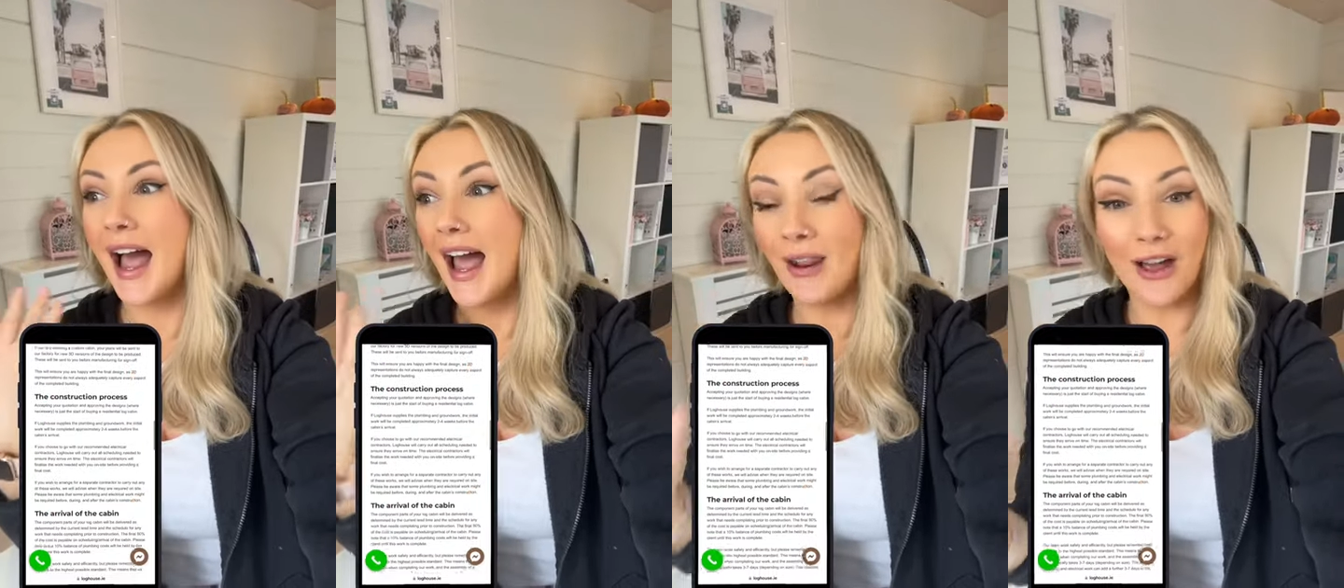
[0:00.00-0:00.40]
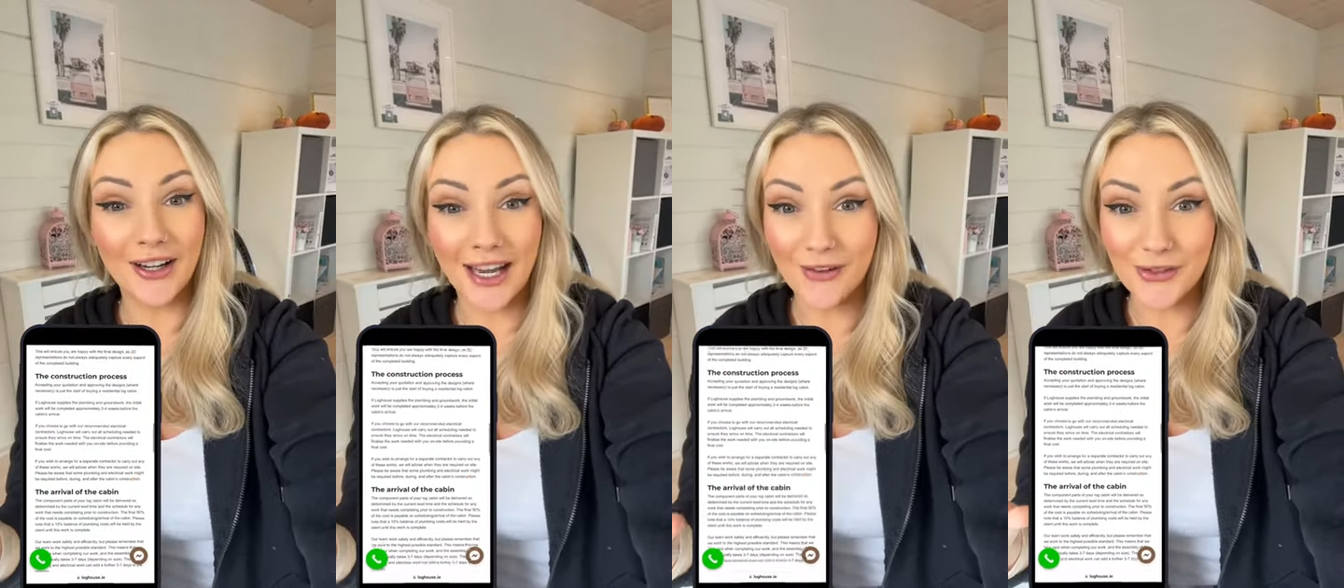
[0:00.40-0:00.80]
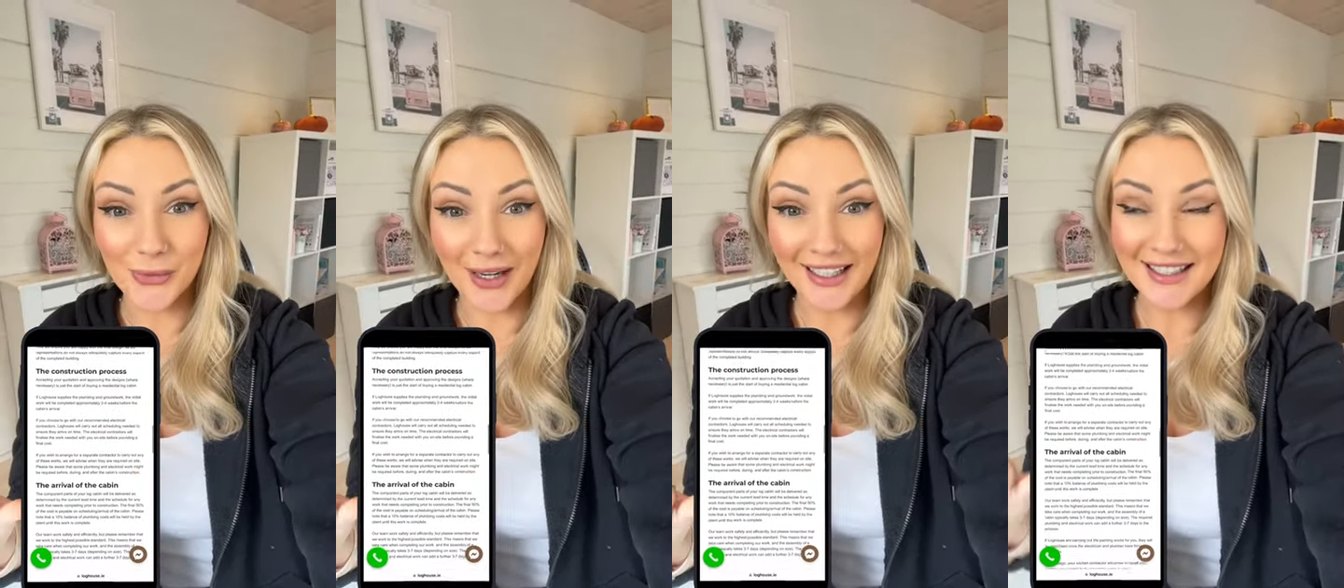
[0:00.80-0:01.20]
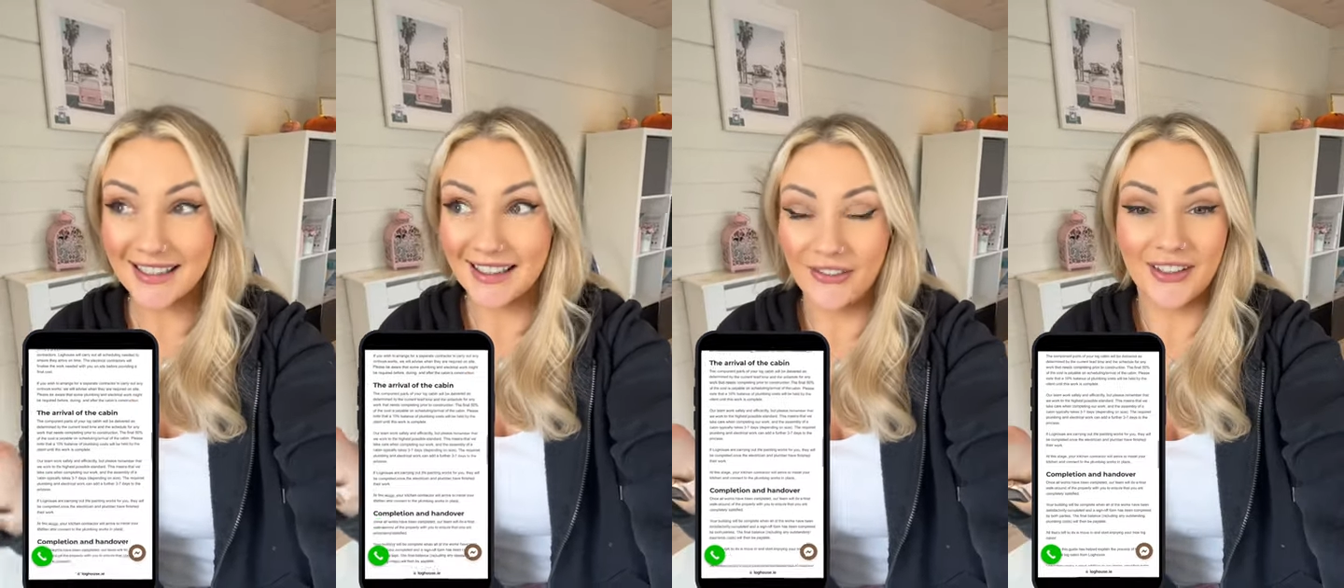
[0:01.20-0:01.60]
how long you have to wait,
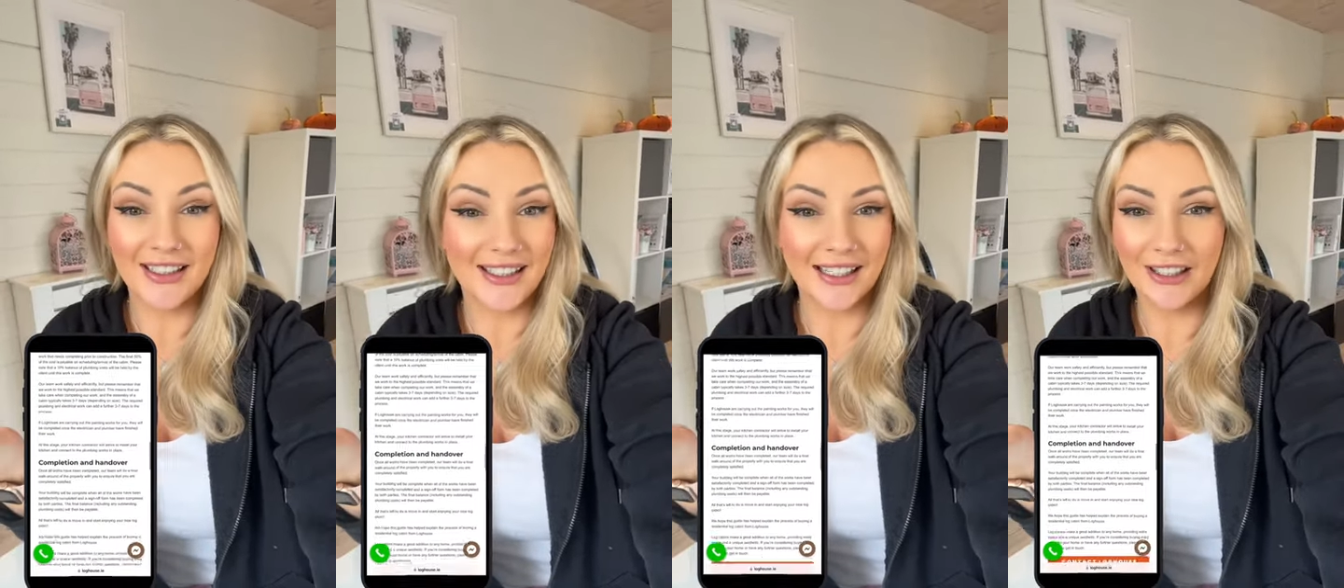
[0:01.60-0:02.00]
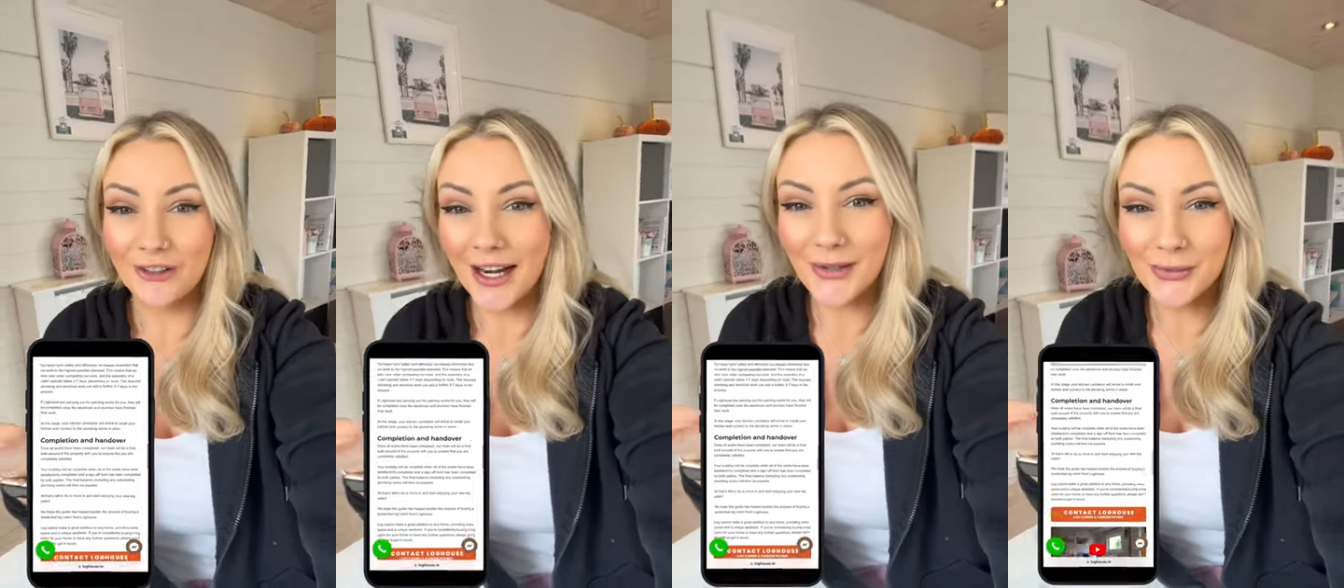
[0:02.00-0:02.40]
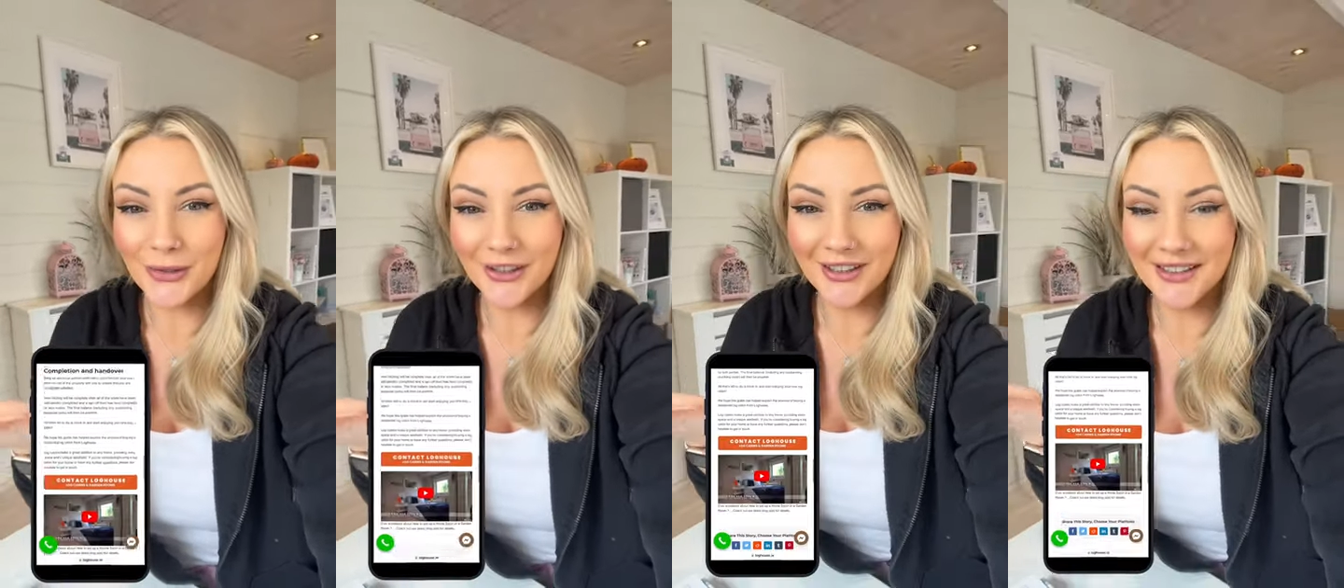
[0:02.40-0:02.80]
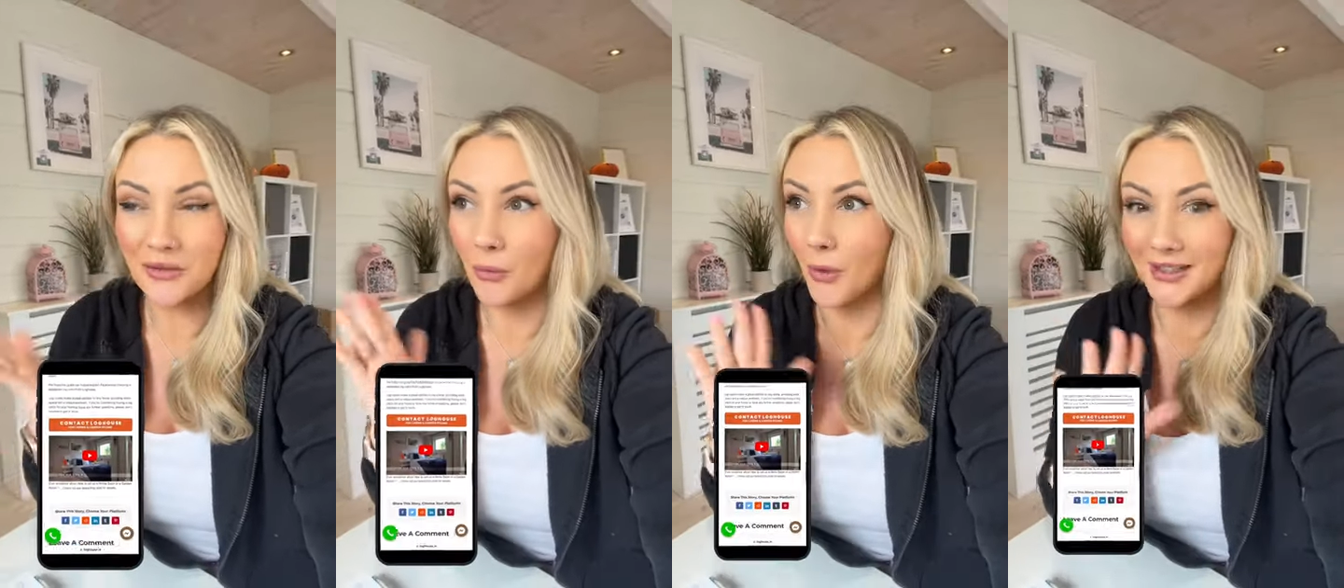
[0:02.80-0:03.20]
if you need any
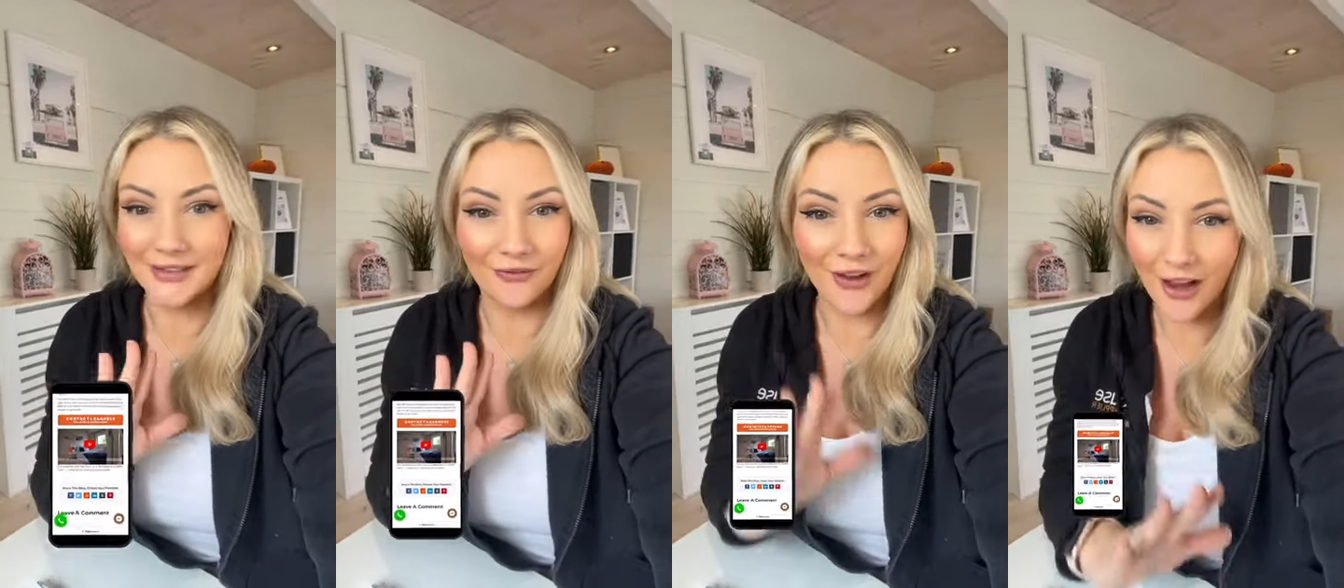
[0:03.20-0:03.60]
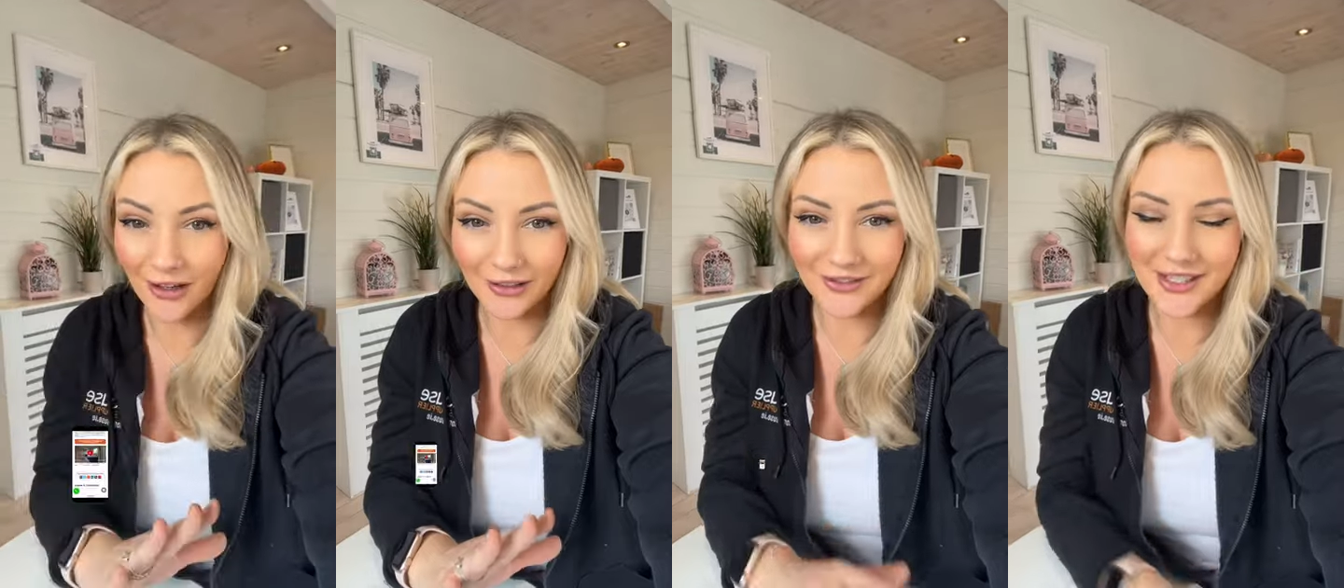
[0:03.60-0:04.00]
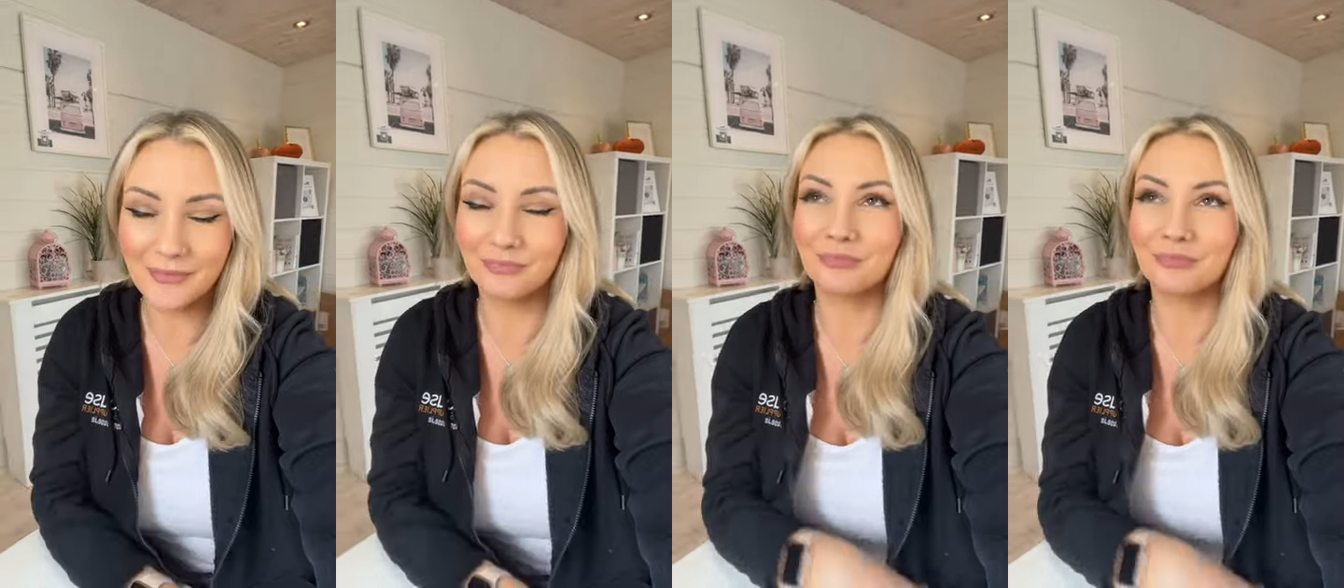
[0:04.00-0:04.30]
groundworks, what's involved,